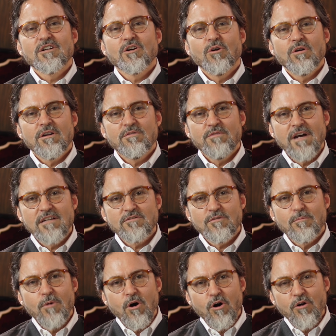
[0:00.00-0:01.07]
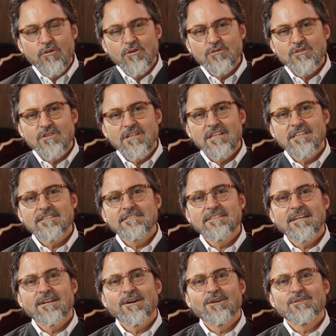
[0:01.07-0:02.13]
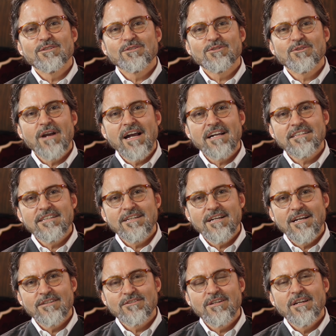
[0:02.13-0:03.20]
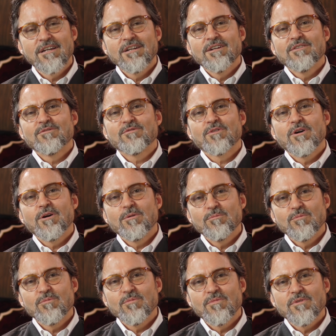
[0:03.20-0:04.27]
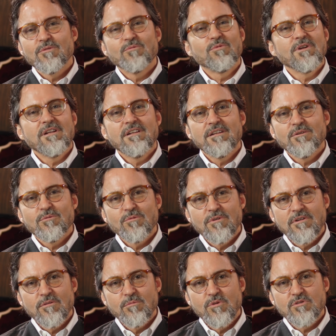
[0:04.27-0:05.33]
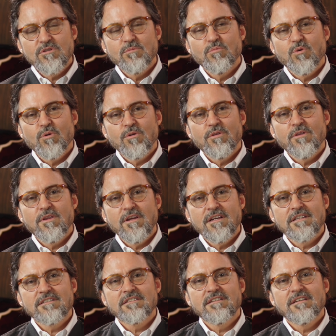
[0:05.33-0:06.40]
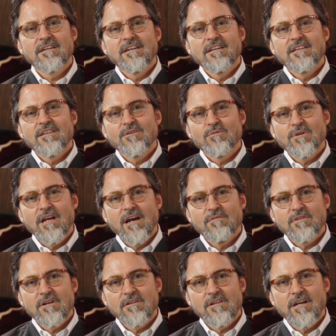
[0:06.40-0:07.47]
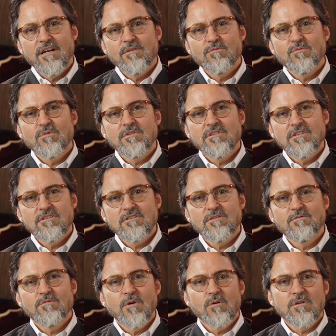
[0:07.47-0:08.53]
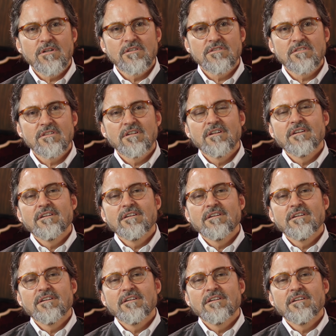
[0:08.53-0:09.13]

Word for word: Go on a fast from all those things that are distracting us from really one of the most important things that we have in our life, which is to focus